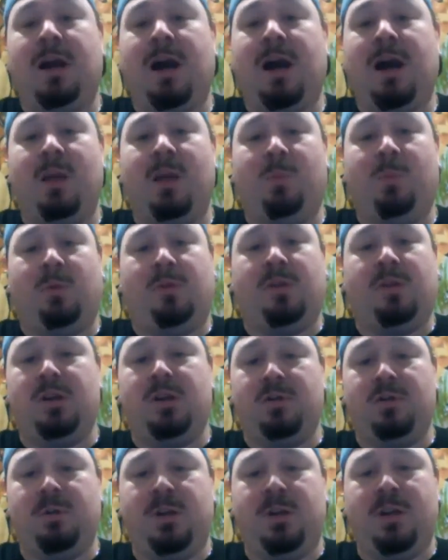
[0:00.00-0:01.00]
a high
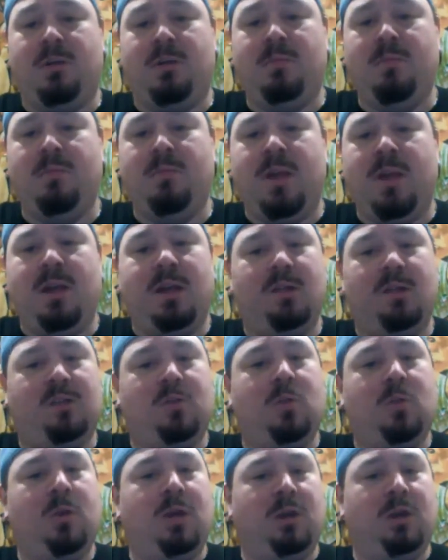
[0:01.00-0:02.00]
percentage right now
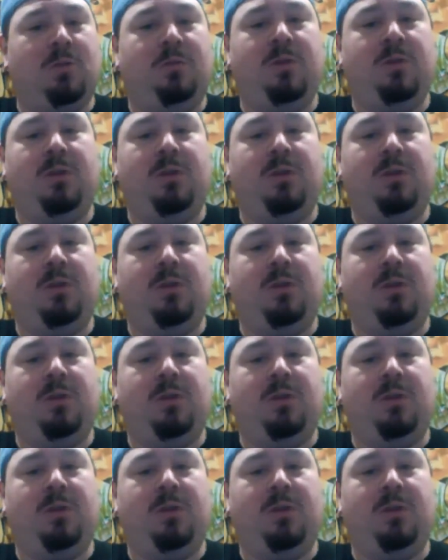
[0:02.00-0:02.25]
and